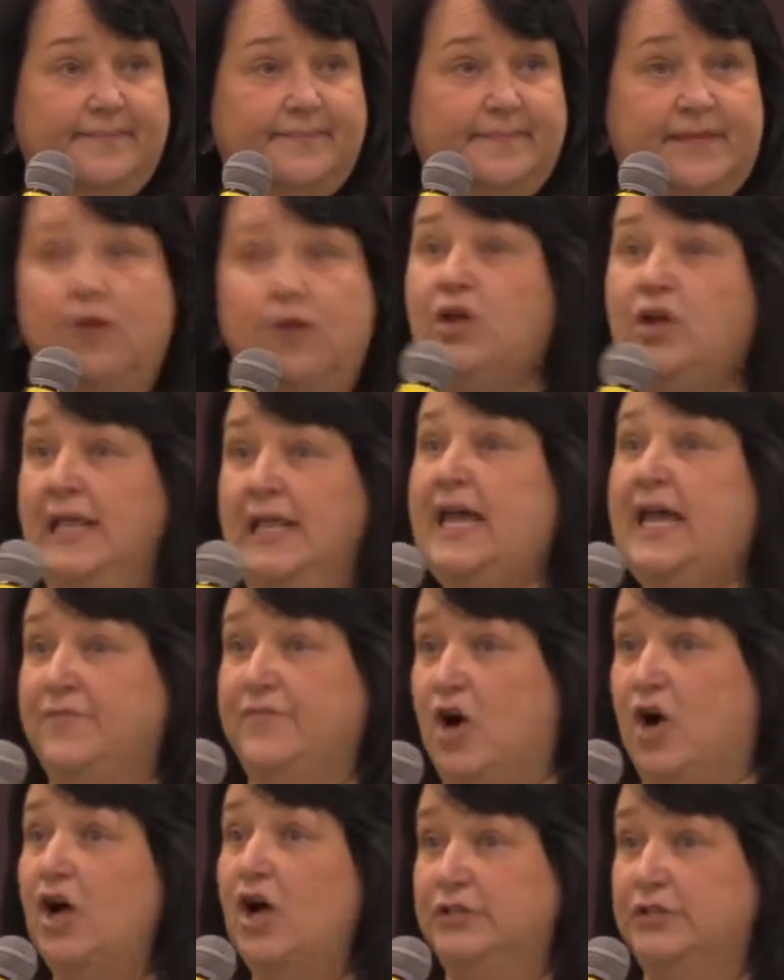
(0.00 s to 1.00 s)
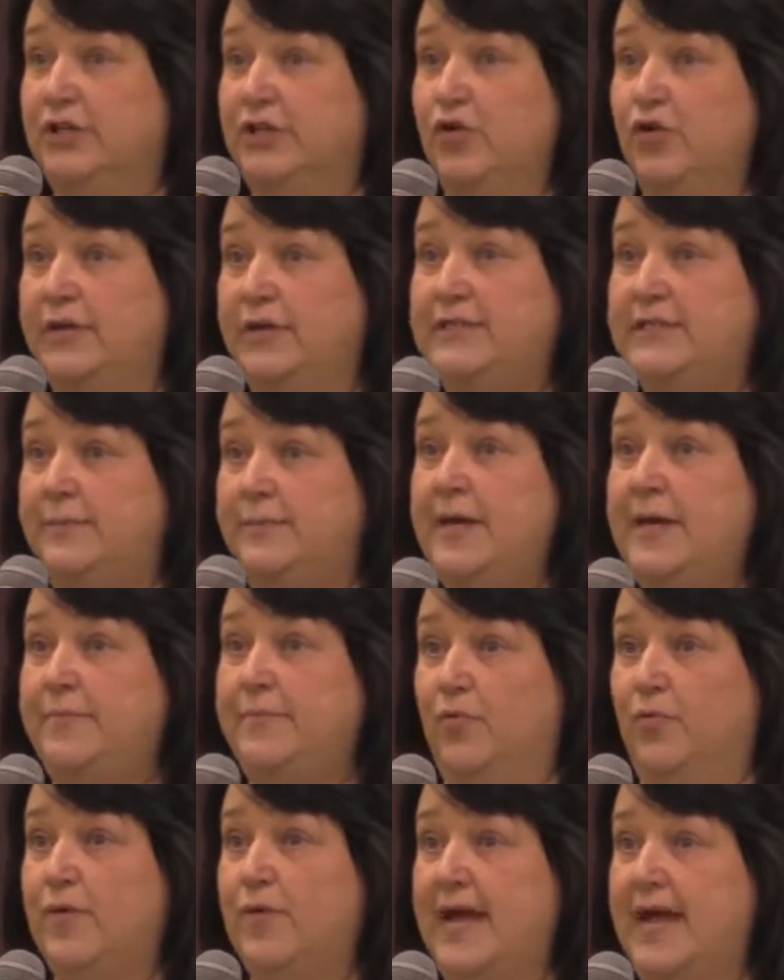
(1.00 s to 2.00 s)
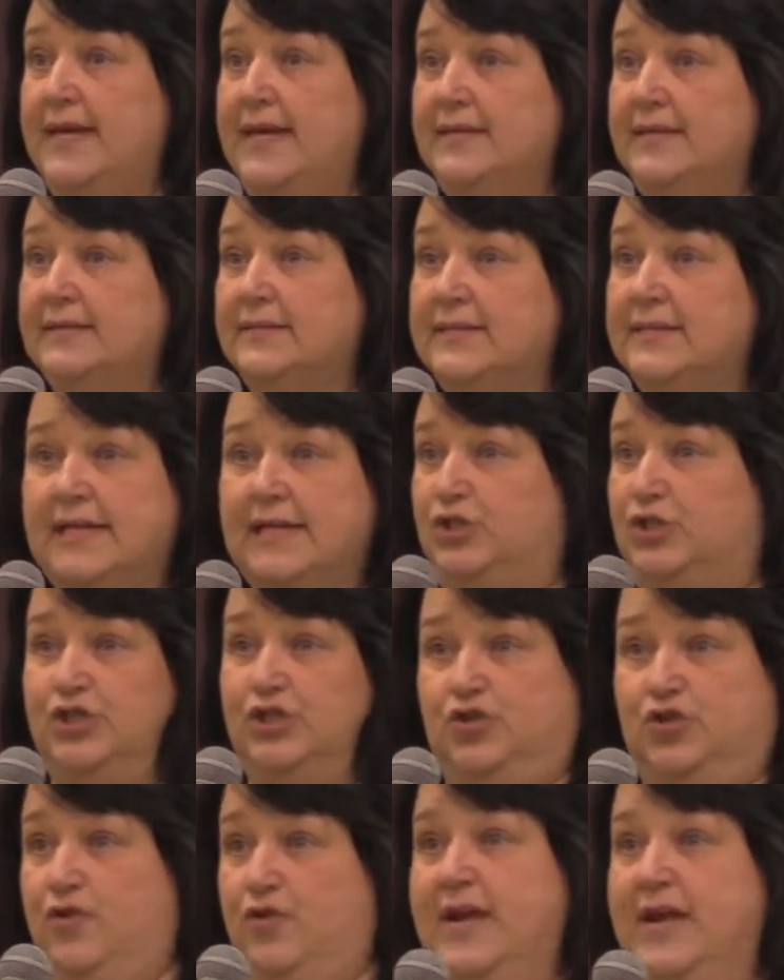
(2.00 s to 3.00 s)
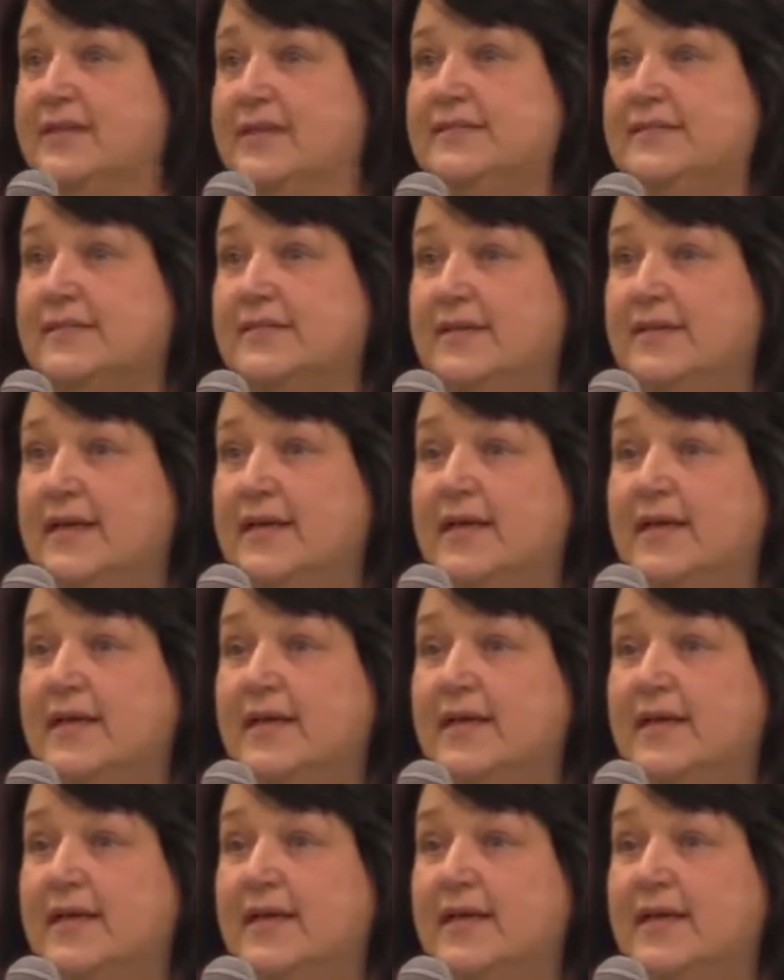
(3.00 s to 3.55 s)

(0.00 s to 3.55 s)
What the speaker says: There are a lot of called and anointed people, right? It's not just Chris.